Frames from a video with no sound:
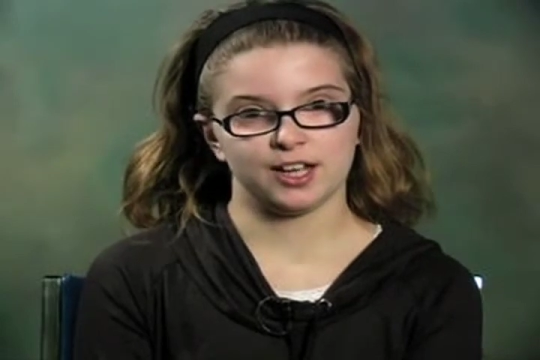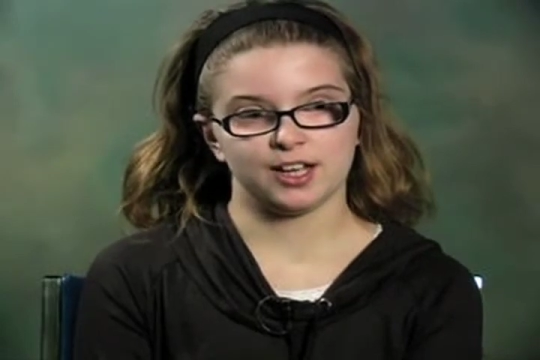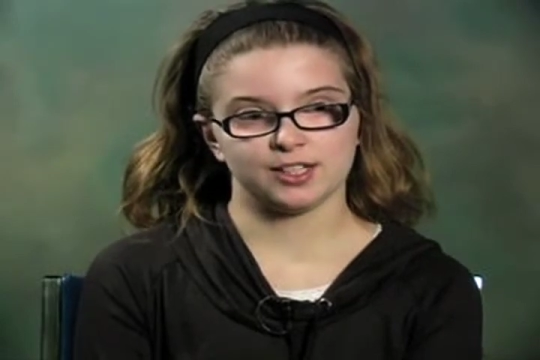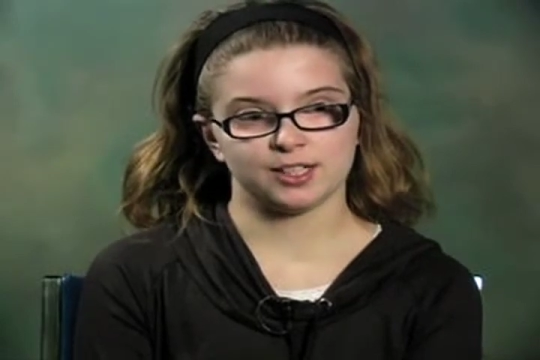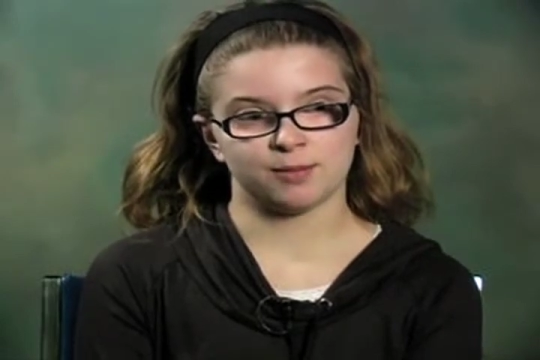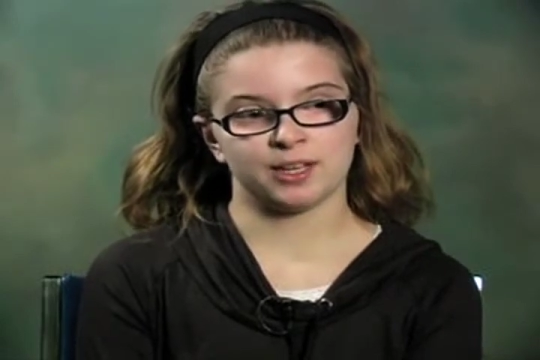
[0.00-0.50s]

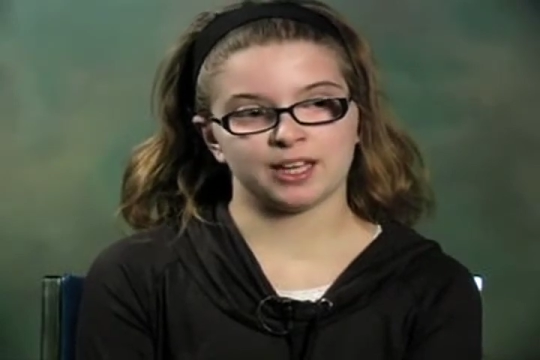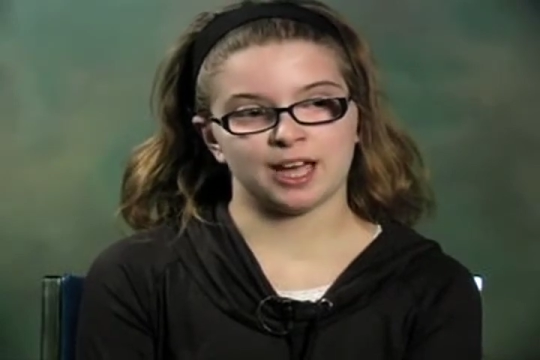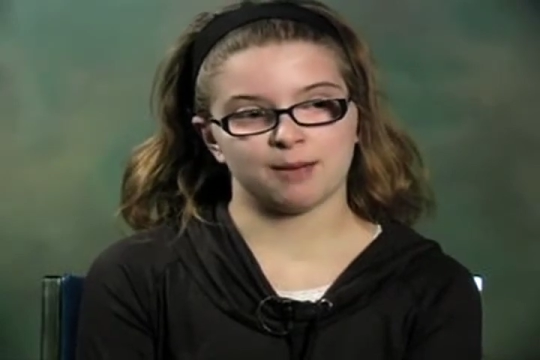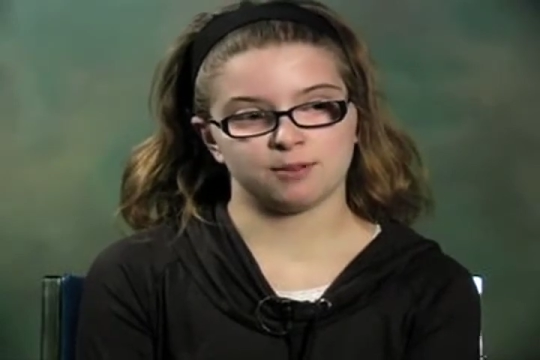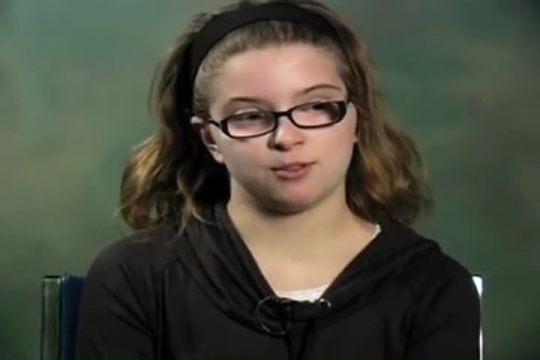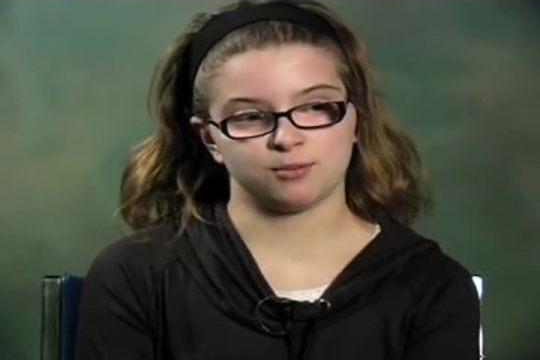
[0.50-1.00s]
something
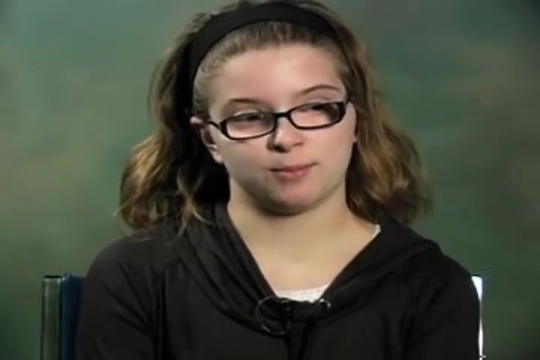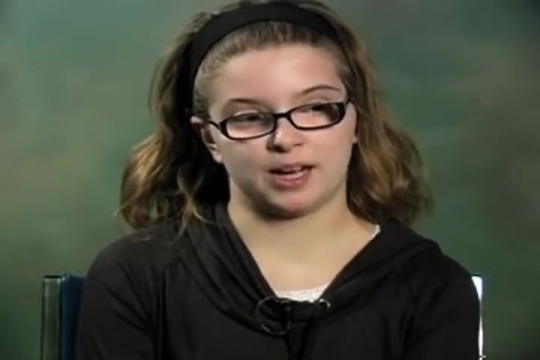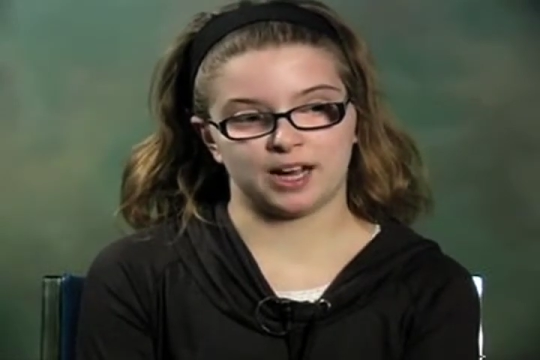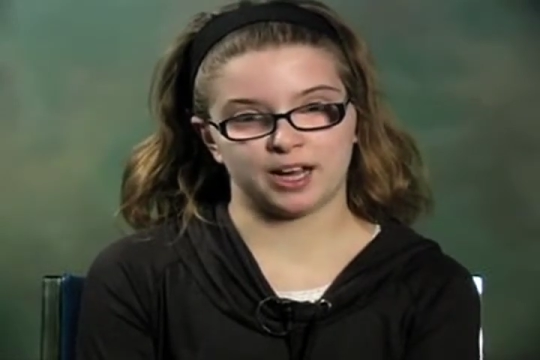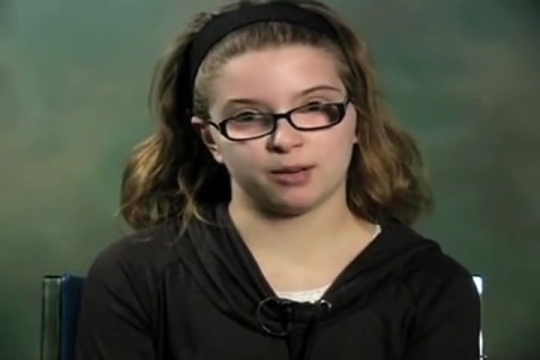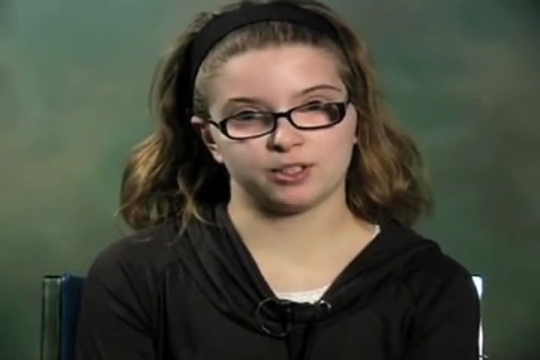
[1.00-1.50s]
happened to my
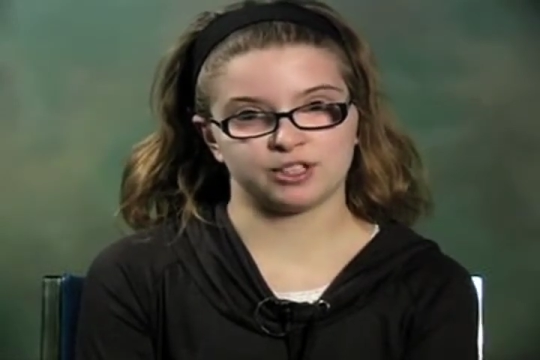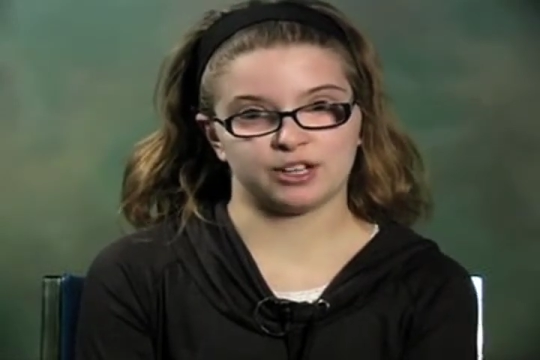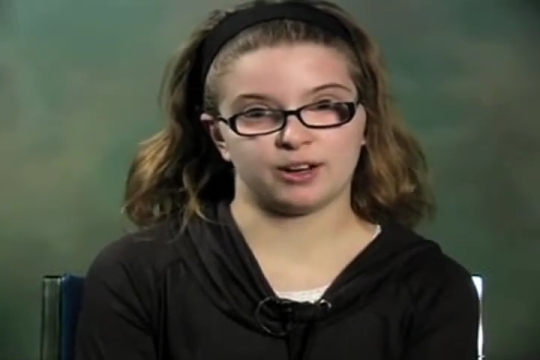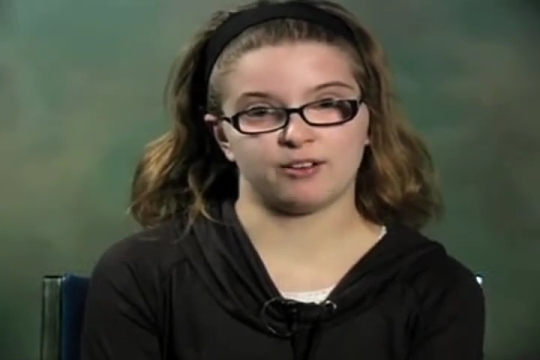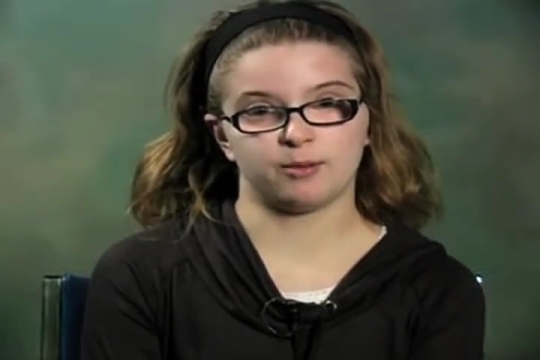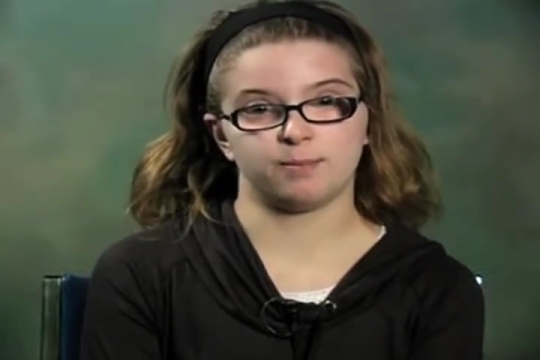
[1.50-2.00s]
eye, which now I
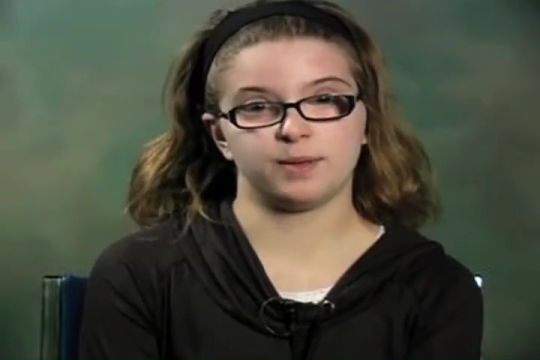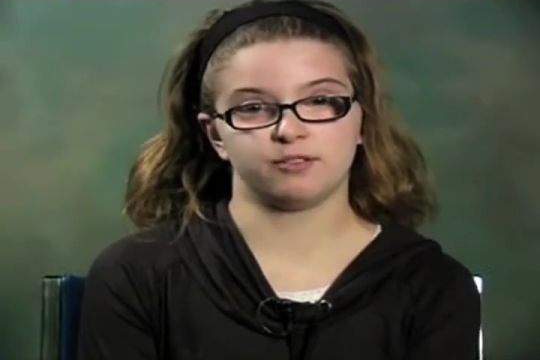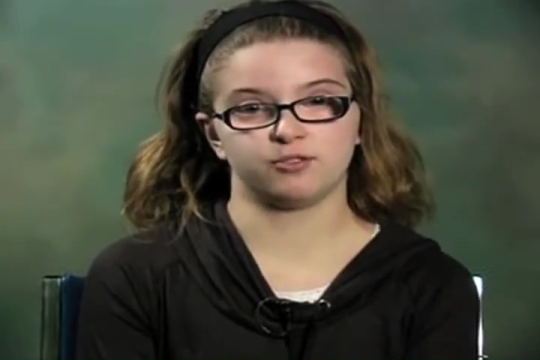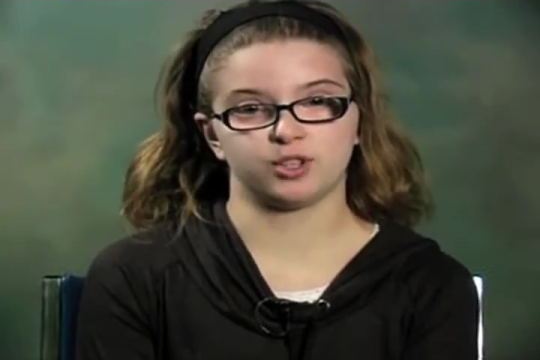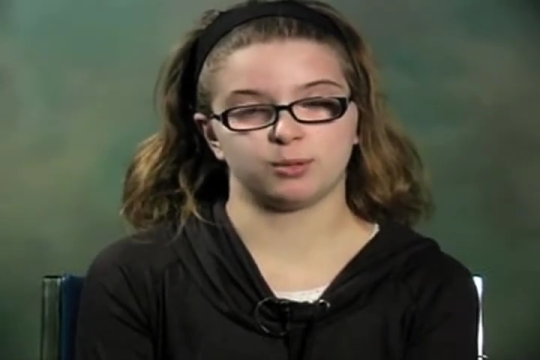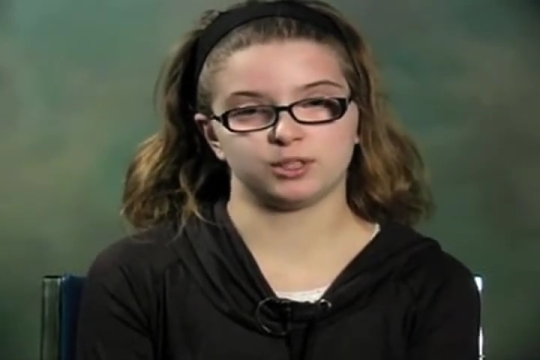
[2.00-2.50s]
have a bit of
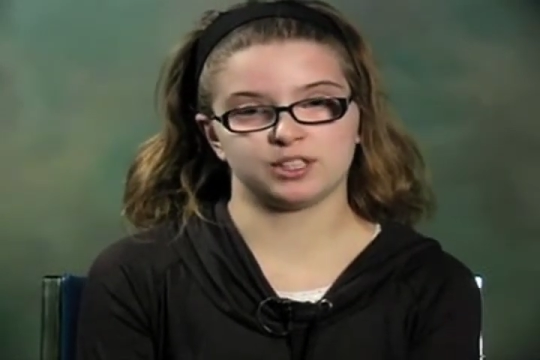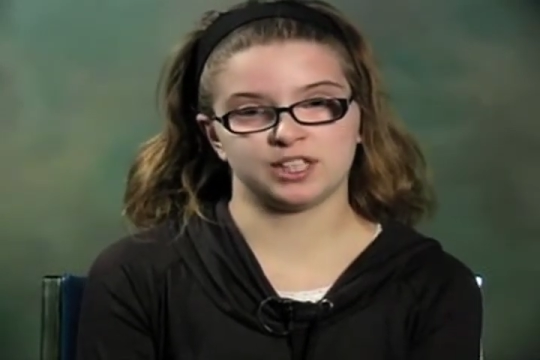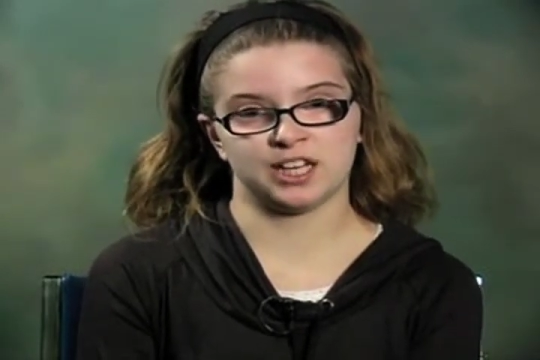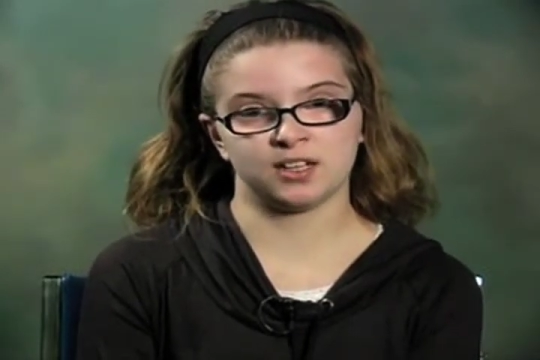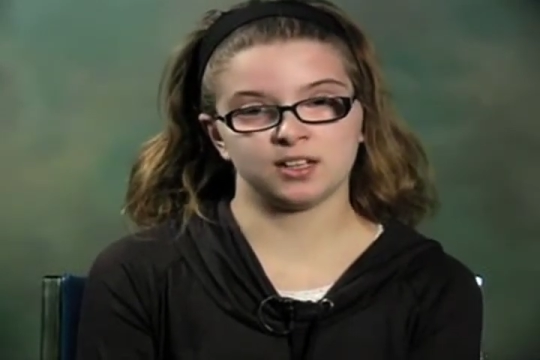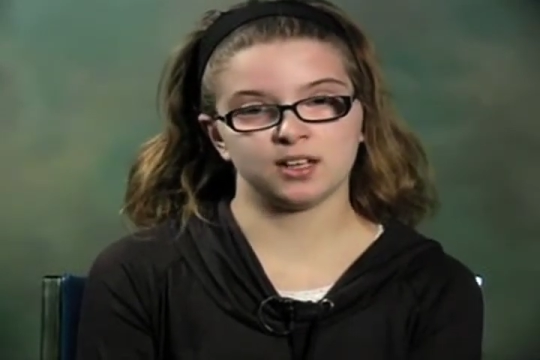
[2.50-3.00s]
trouble
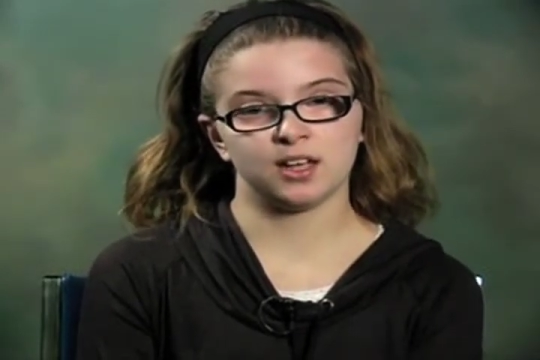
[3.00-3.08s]
seeing.